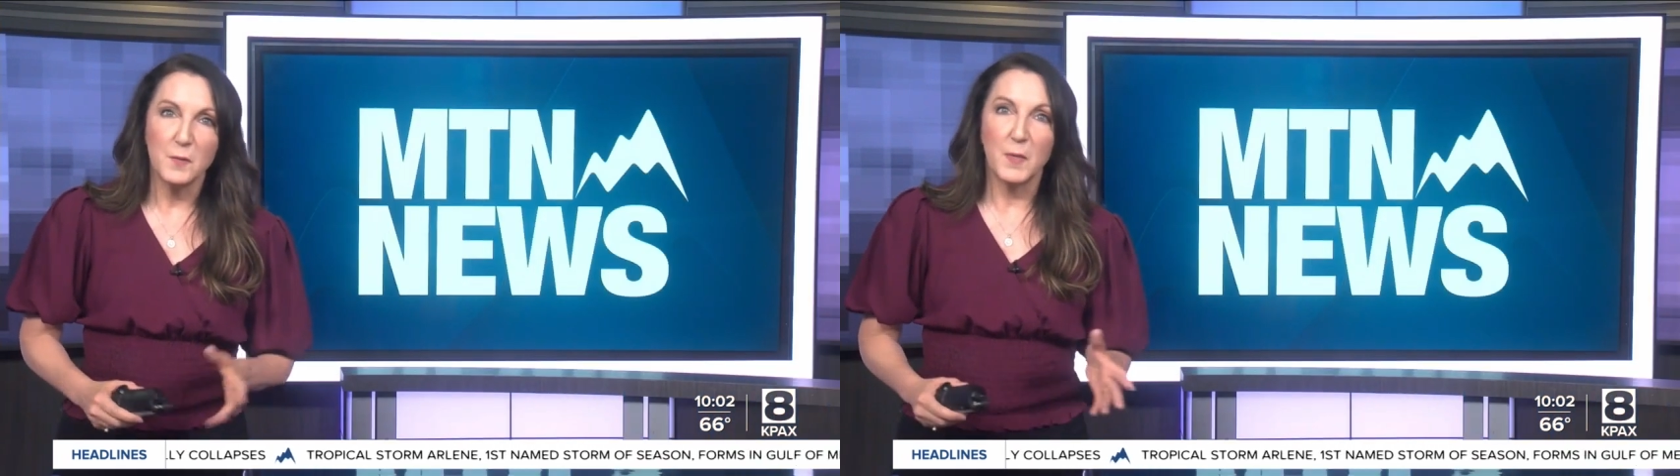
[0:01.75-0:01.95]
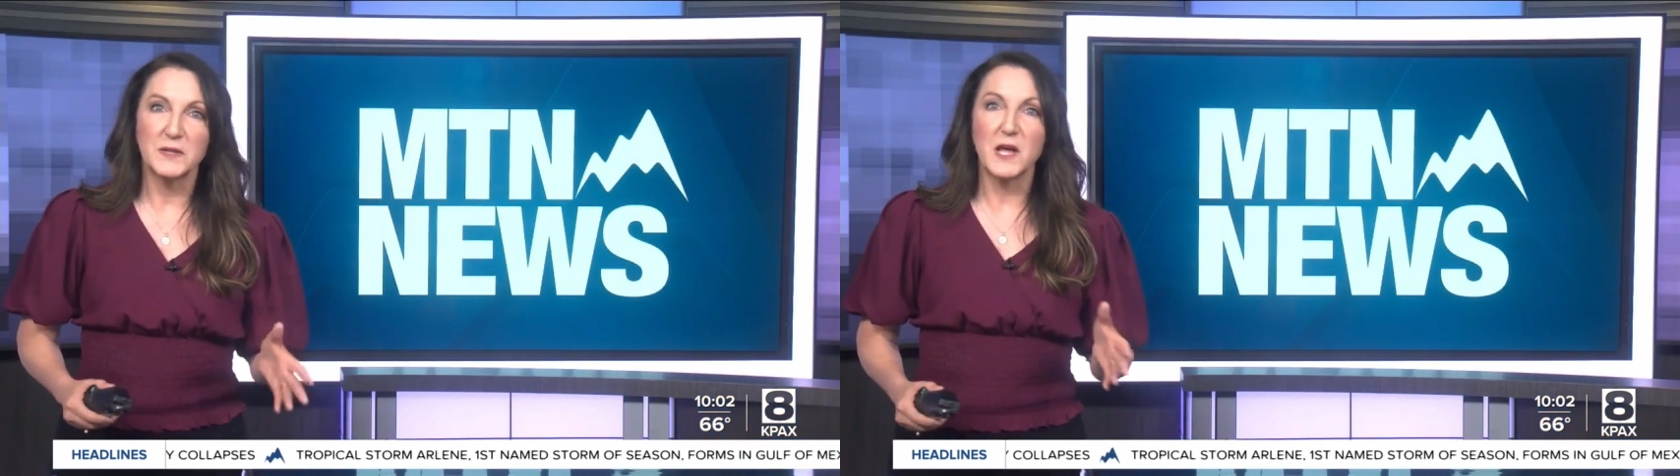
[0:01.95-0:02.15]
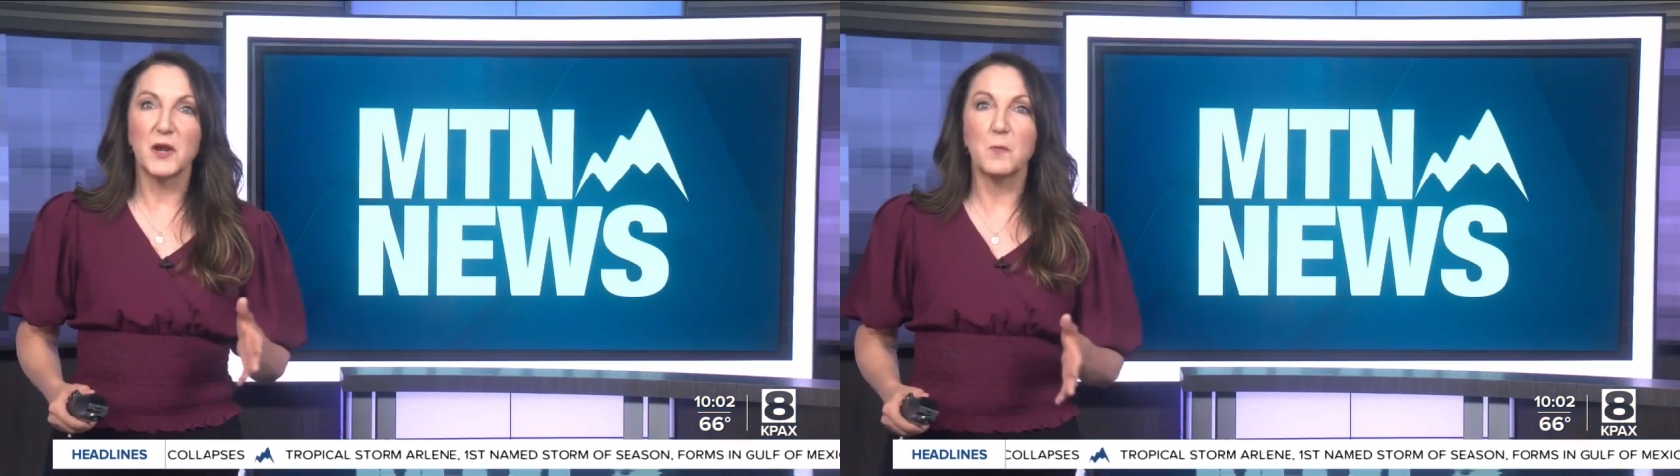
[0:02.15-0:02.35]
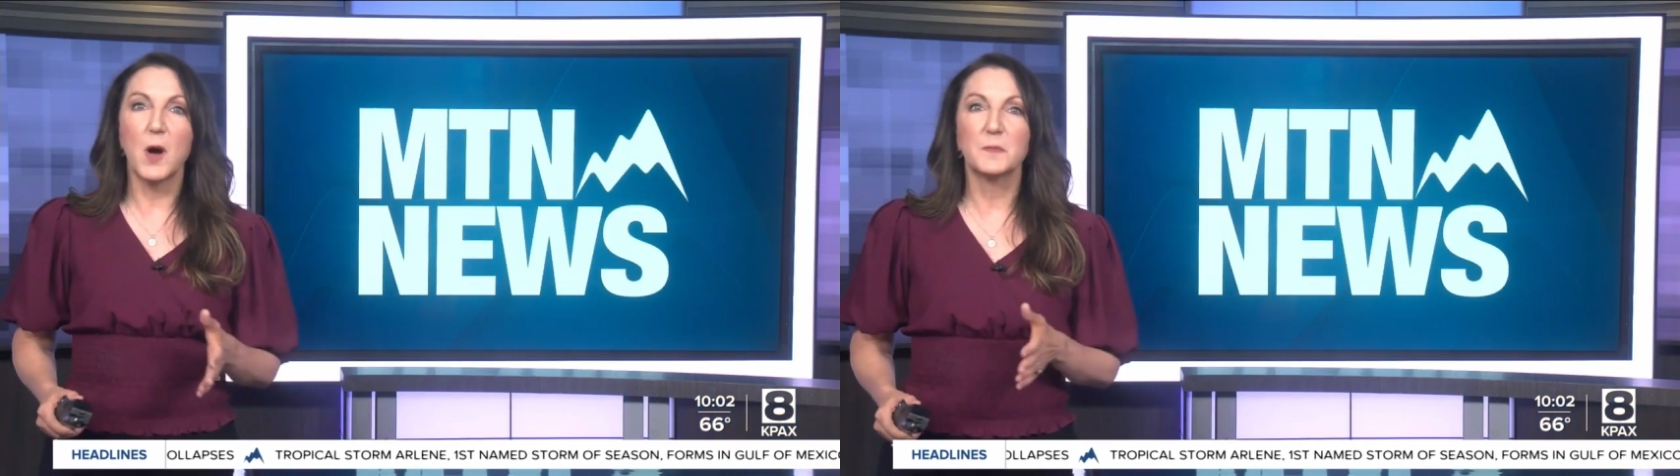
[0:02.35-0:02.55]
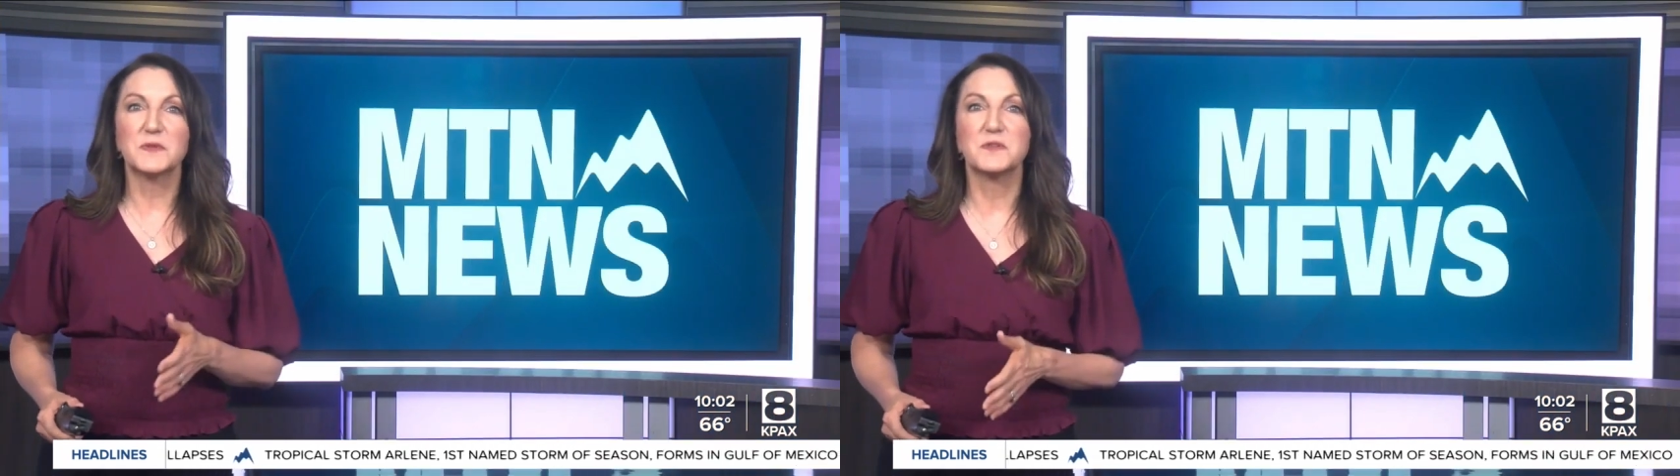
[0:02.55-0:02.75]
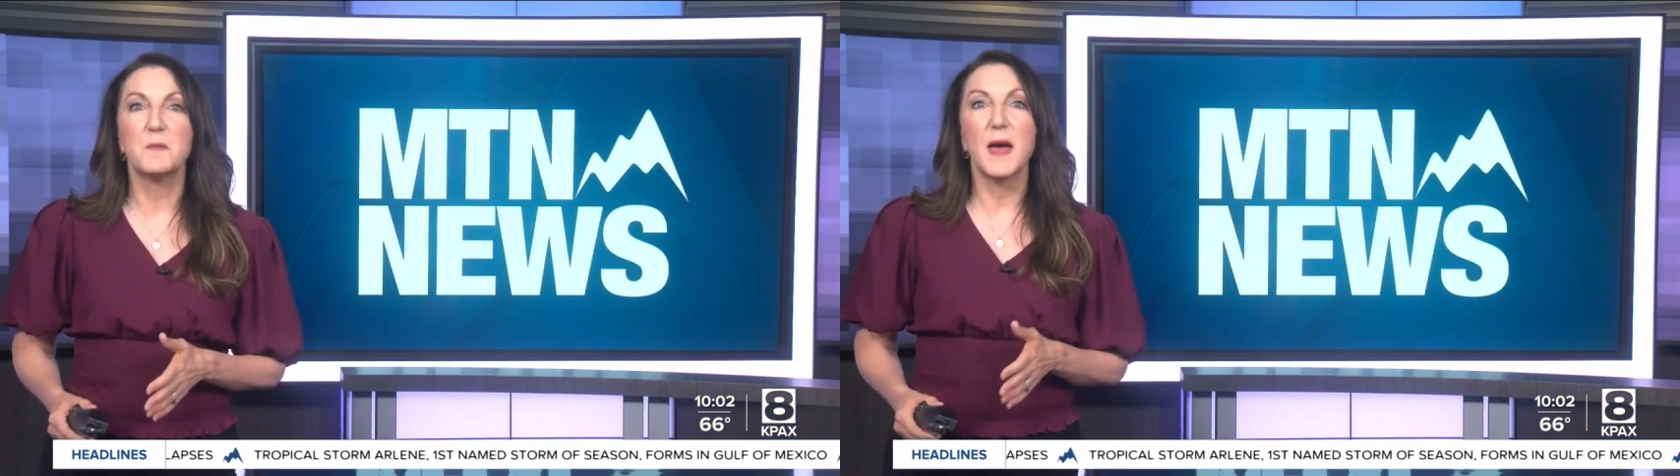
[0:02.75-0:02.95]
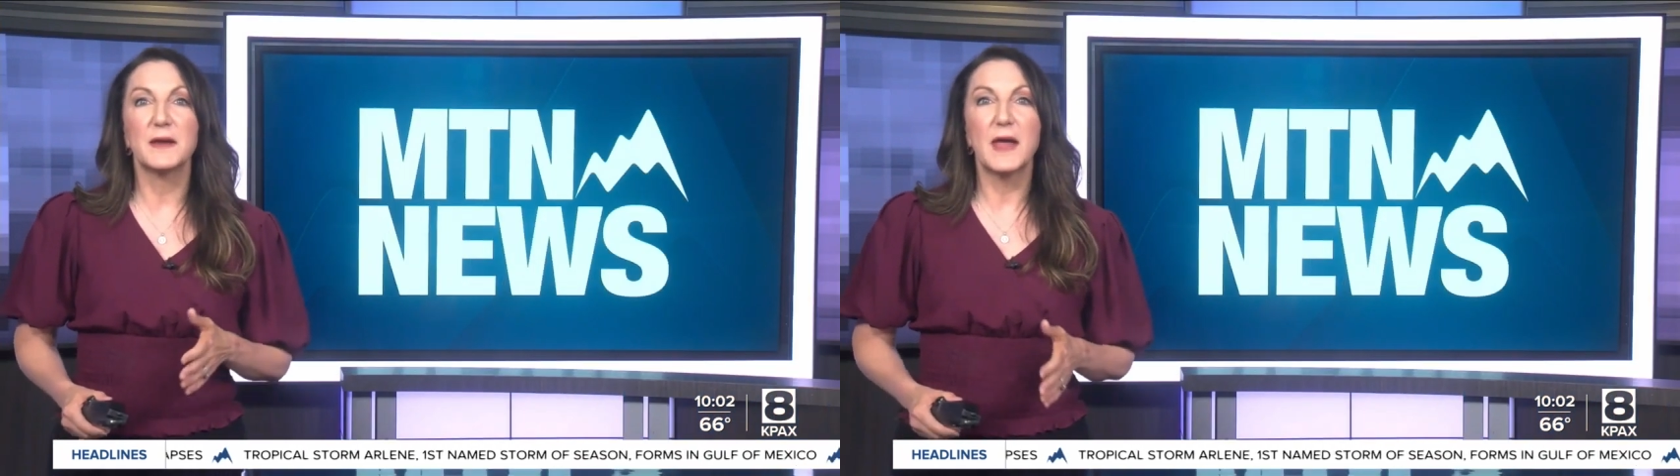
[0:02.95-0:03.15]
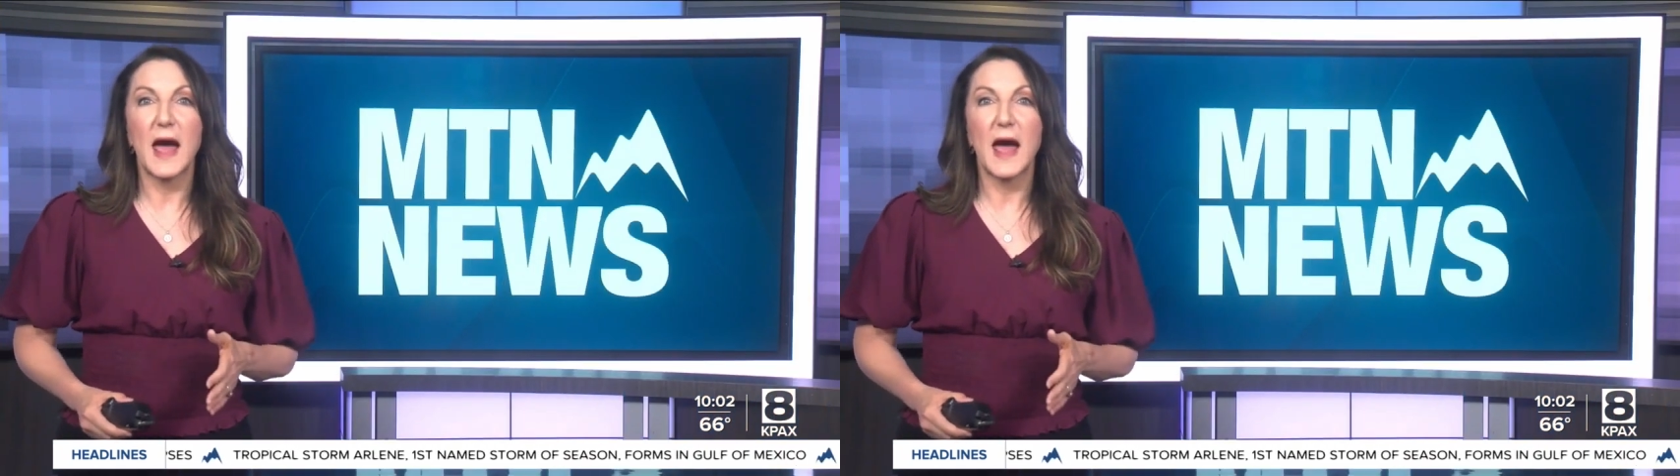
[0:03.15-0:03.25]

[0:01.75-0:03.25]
Montana moms demand